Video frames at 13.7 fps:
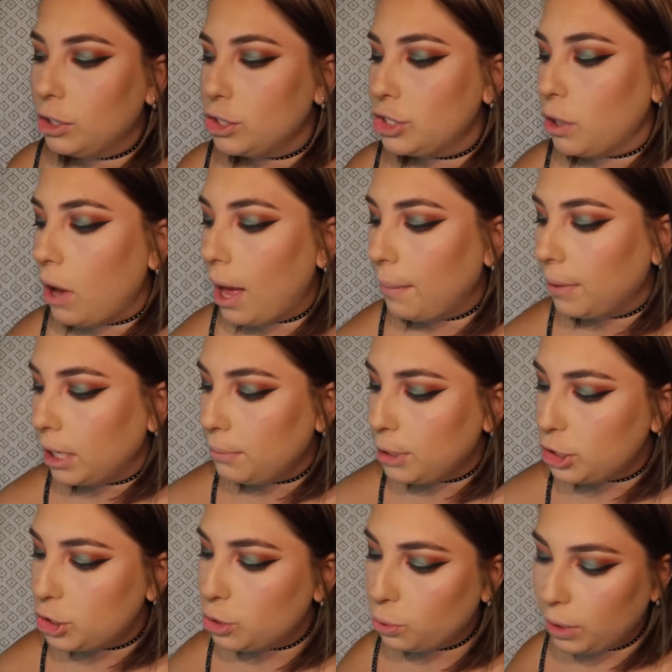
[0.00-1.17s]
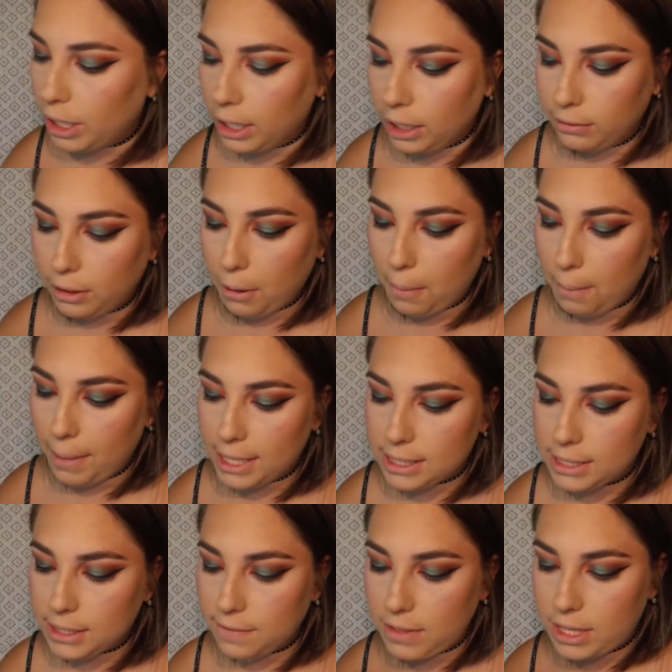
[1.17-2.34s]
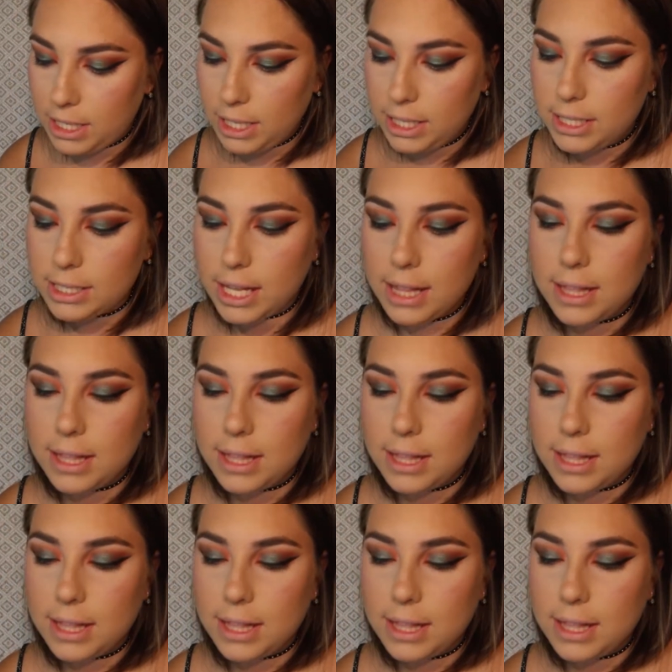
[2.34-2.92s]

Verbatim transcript: So I'm going to be doing a little mix of these,